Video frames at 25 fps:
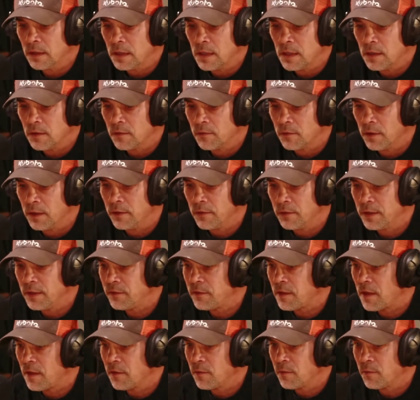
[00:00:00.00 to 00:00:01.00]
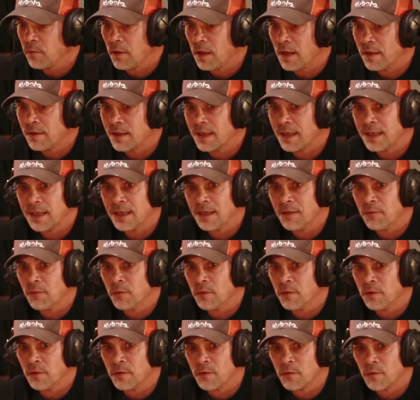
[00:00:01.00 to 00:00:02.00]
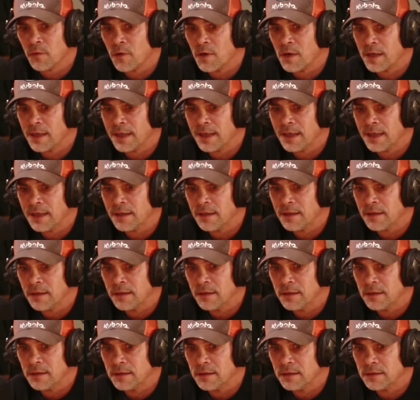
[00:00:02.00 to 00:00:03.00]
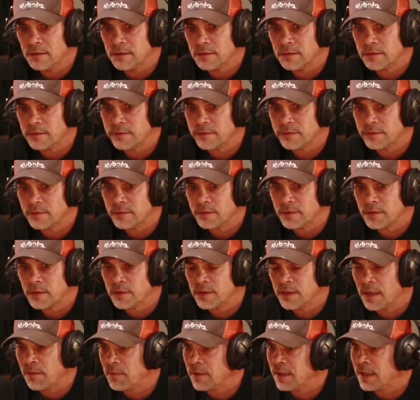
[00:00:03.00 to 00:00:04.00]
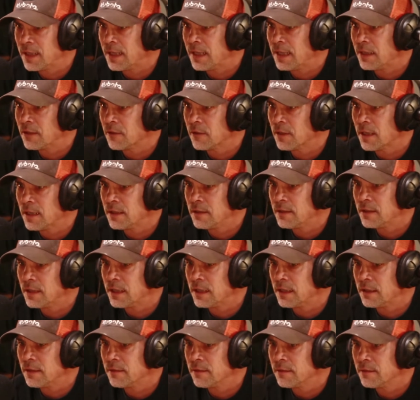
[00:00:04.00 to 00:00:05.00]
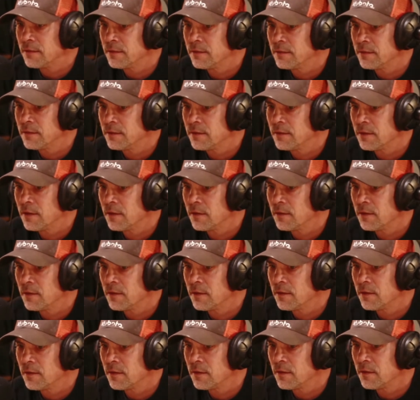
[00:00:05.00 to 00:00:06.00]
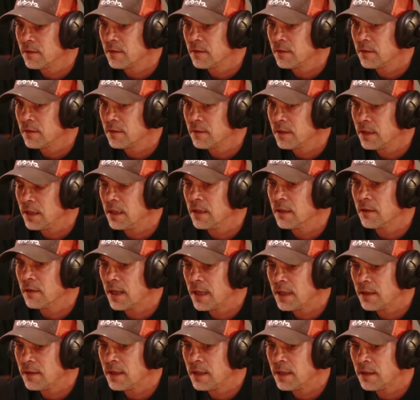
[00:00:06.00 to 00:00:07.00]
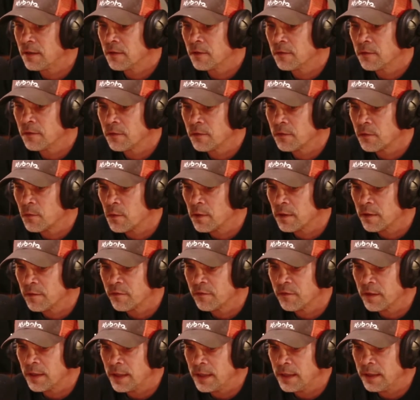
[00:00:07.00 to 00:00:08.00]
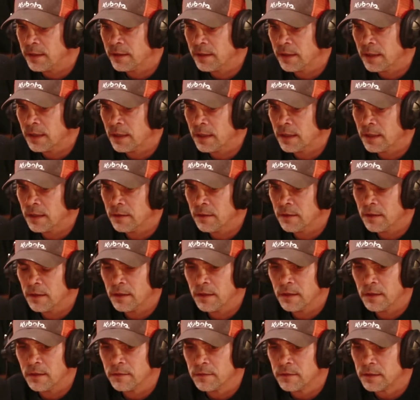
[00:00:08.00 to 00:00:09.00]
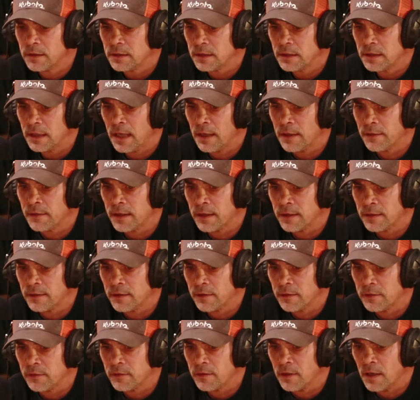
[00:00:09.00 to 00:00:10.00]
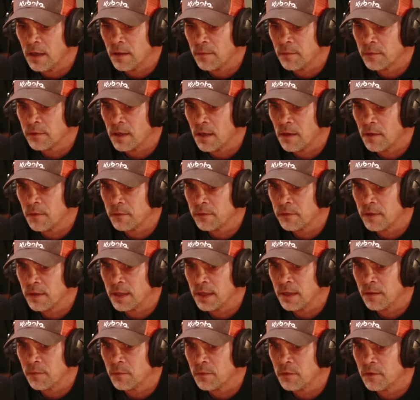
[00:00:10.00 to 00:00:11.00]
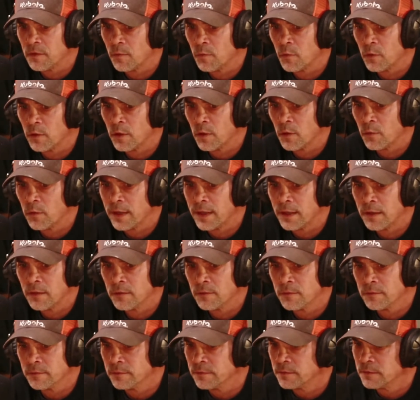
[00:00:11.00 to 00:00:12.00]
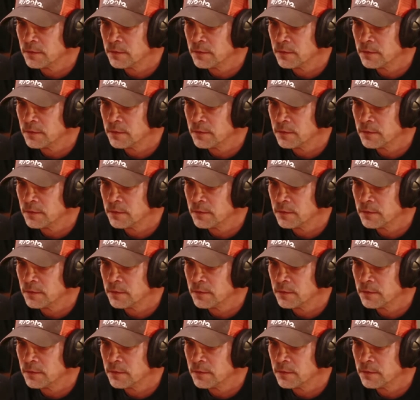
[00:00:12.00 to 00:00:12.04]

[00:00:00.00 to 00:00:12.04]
Well, this home, I think it was right at 17 or 1800. Yeah, 1,800 square feet, and I think this job's costing them somewhere around